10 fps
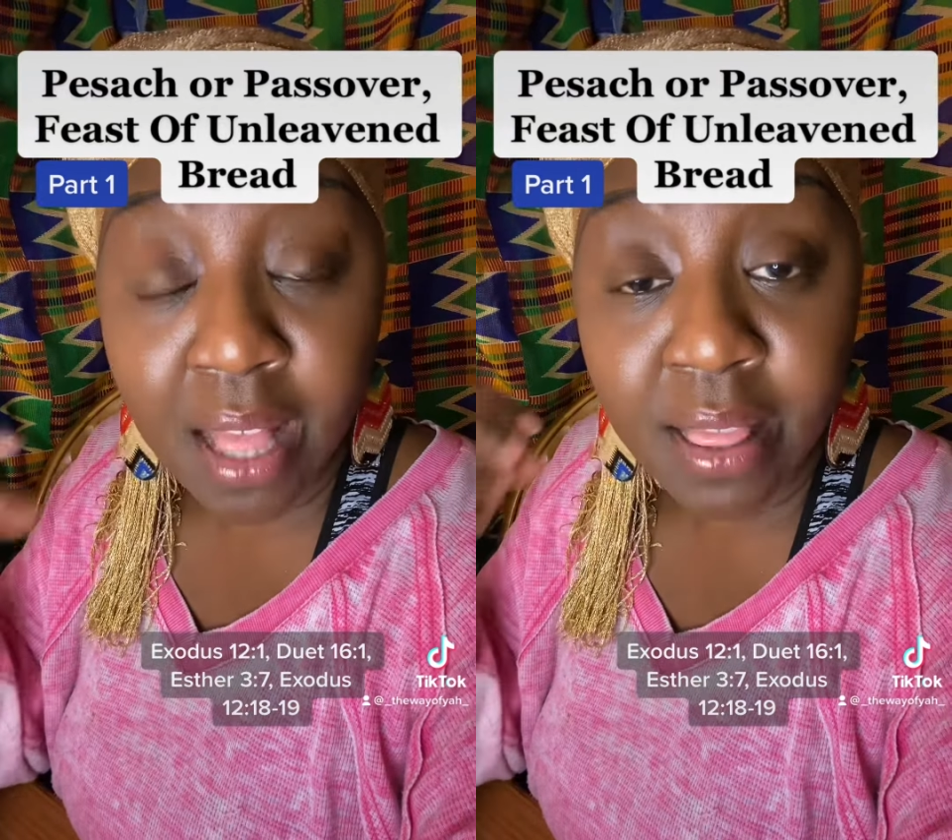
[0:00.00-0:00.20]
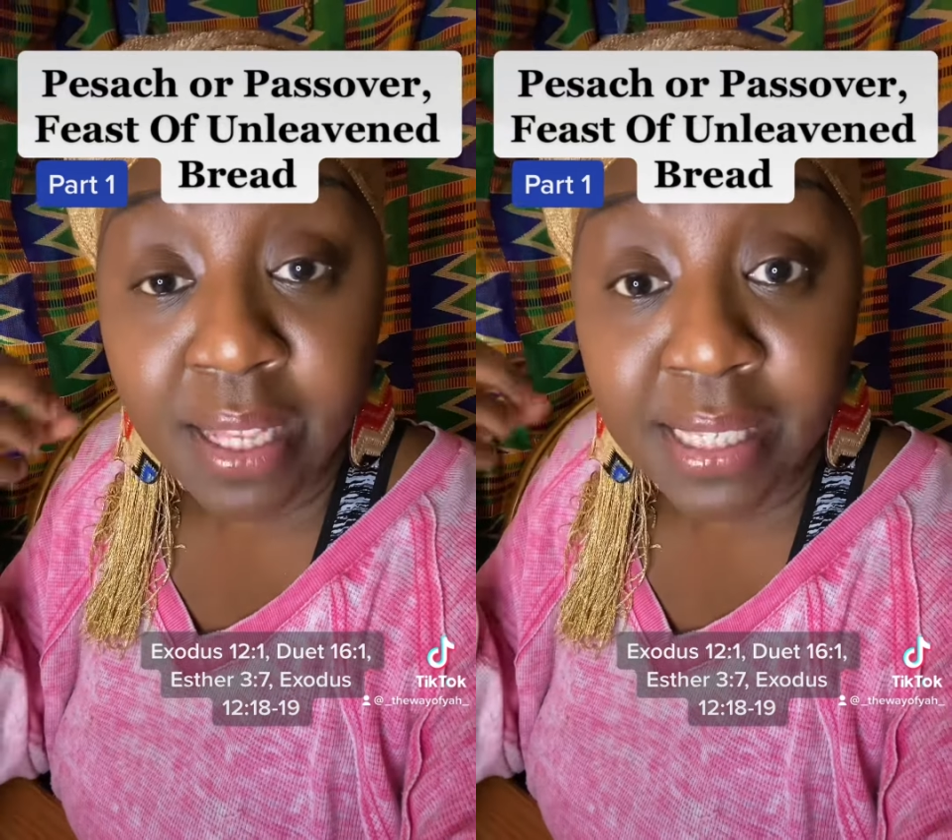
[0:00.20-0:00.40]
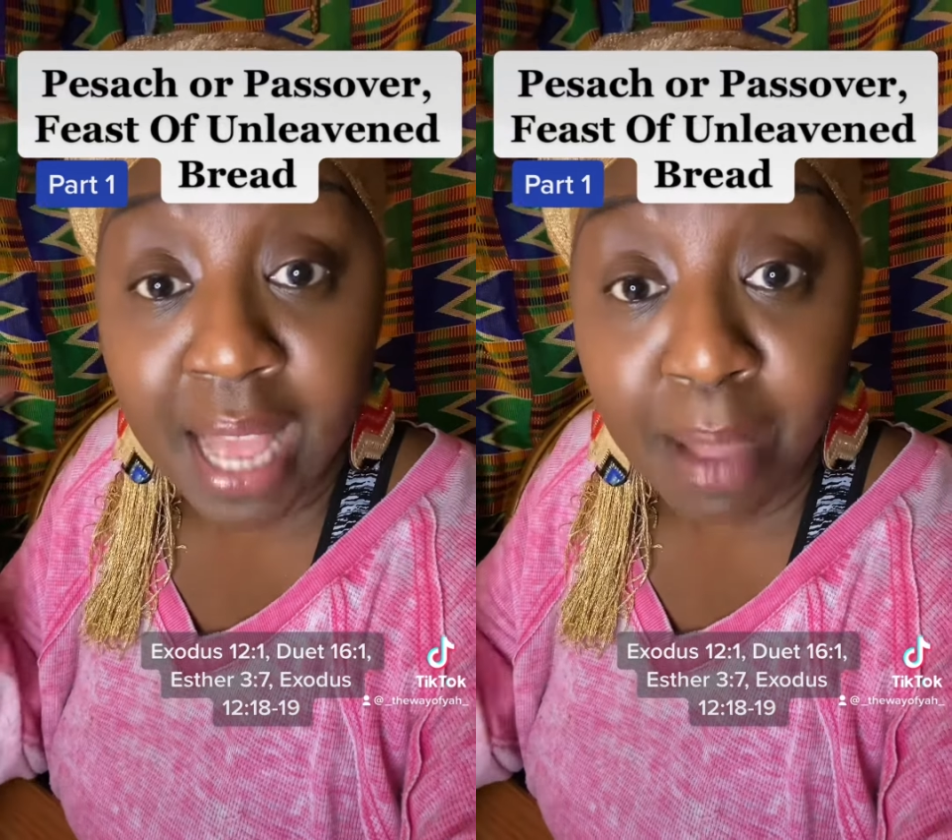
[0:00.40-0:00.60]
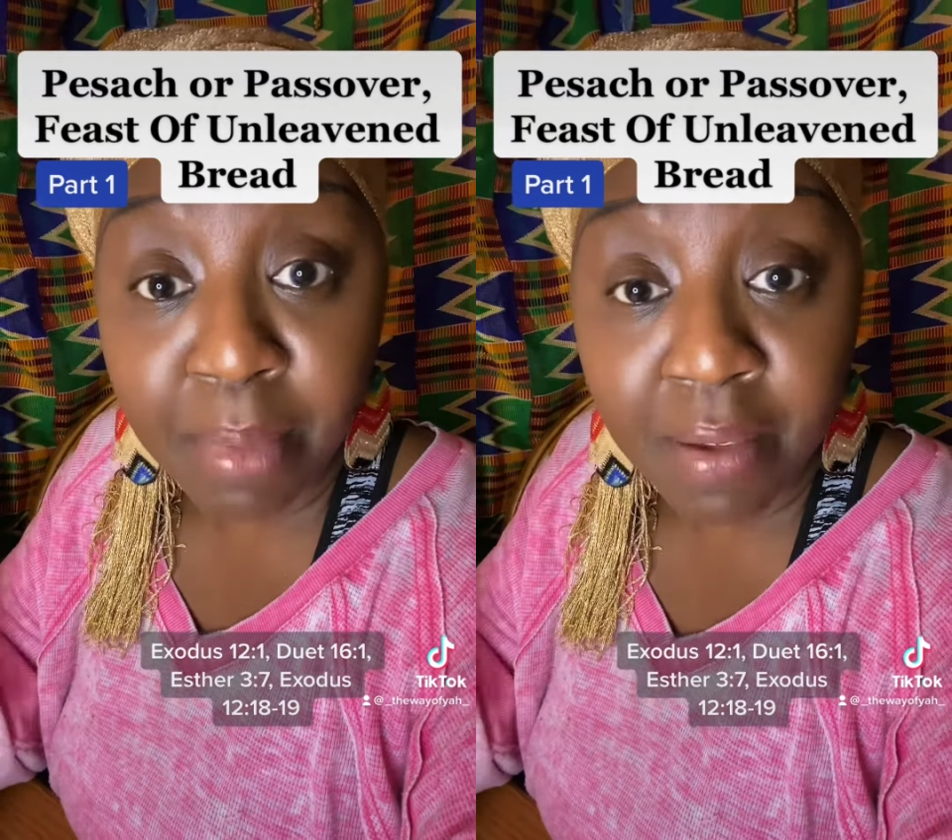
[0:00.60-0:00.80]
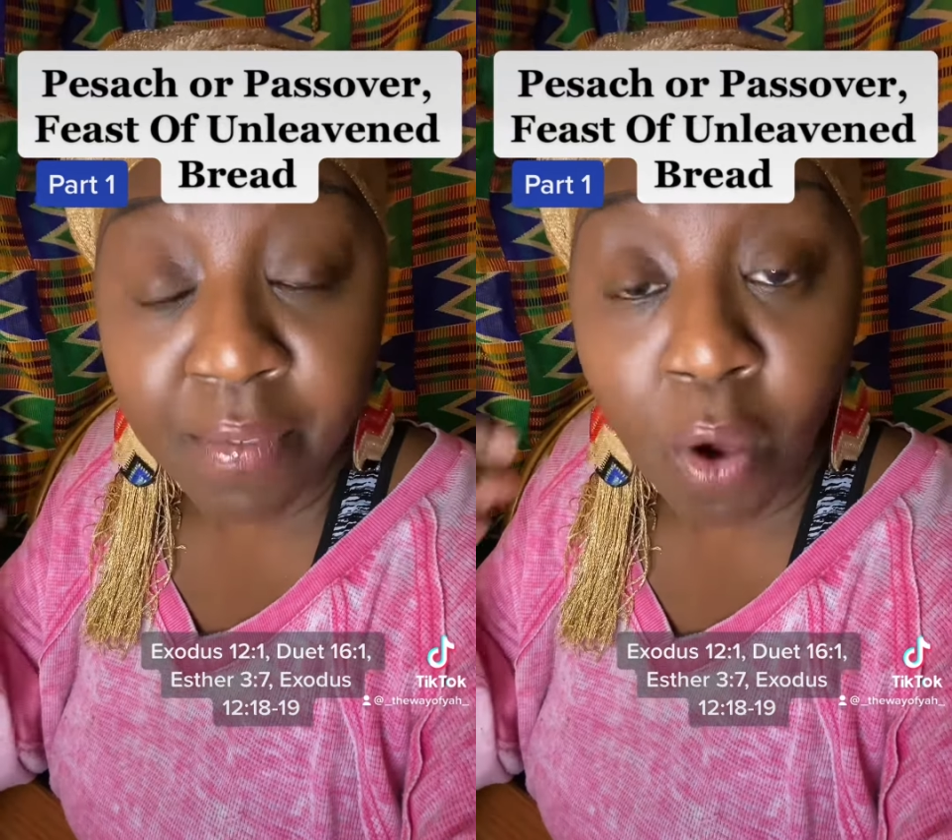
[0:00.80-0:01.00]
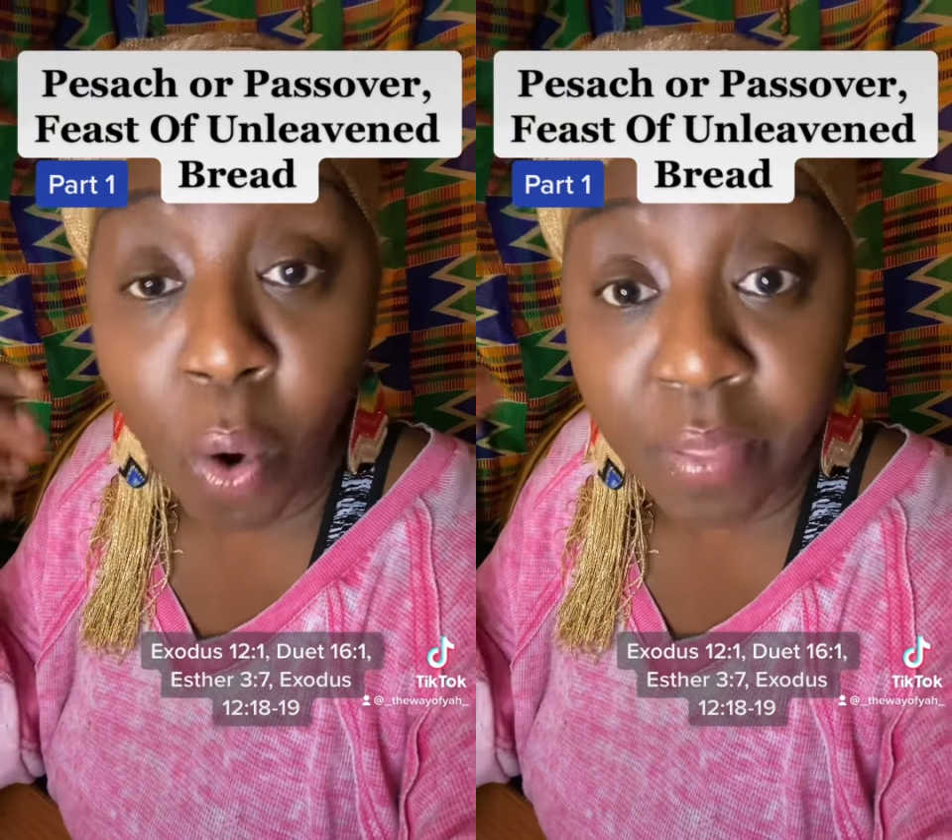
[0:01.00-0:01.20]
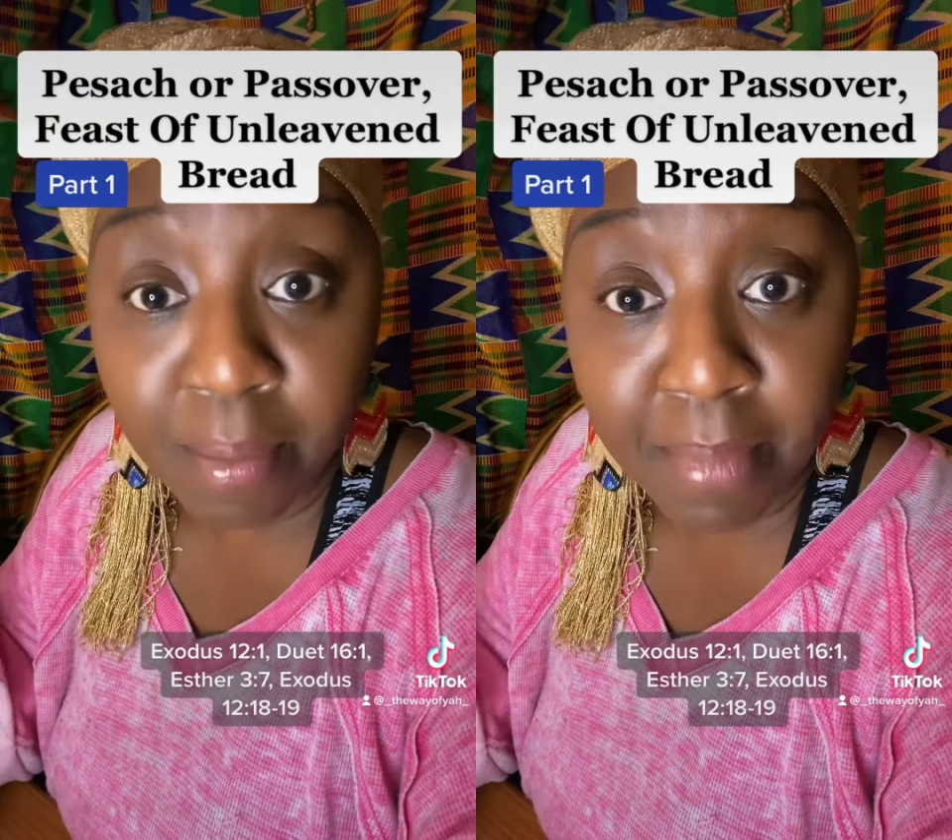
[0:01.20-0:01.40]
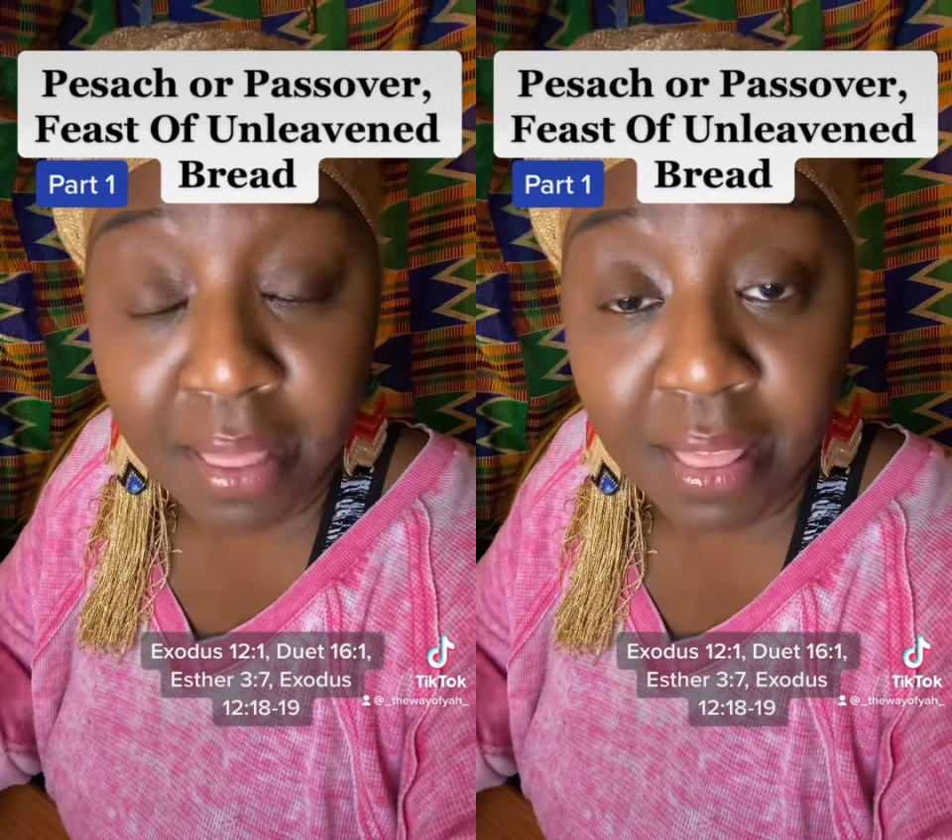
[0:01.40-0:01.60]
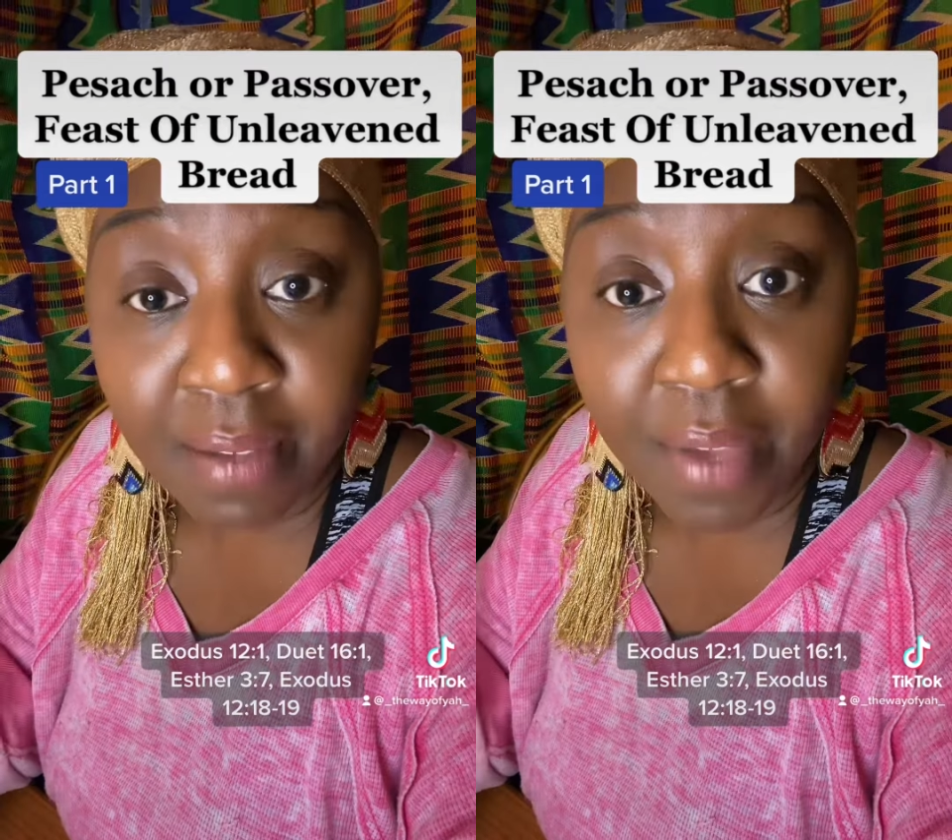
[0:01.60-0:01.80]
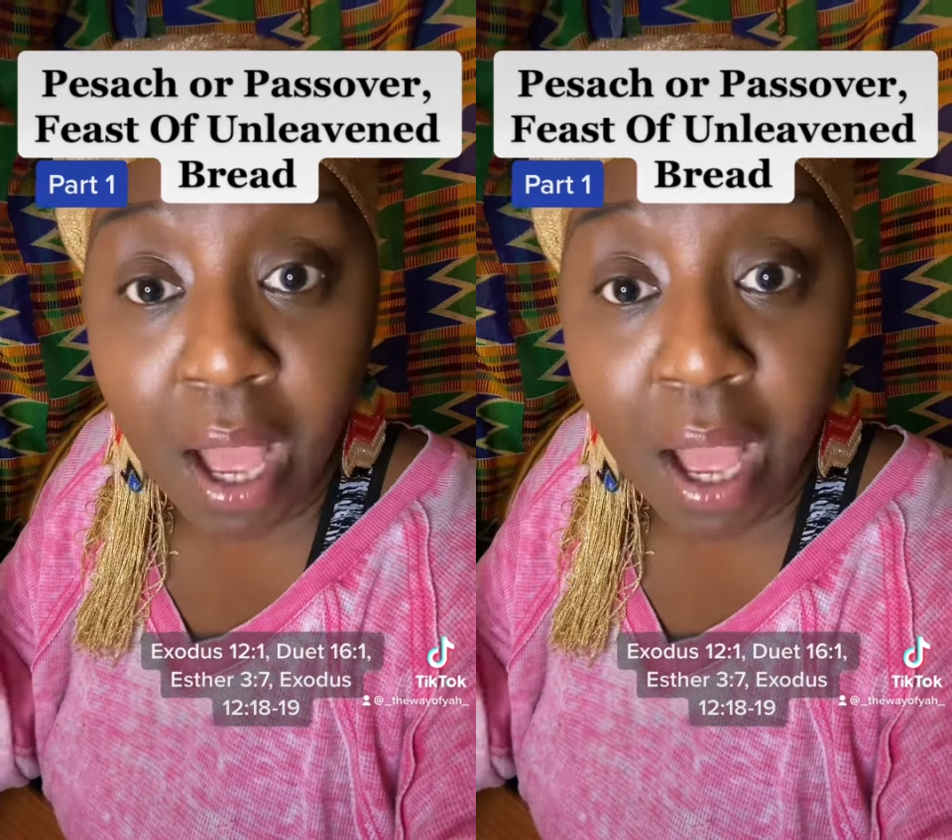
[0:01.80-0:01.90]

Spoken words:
the time of or the month of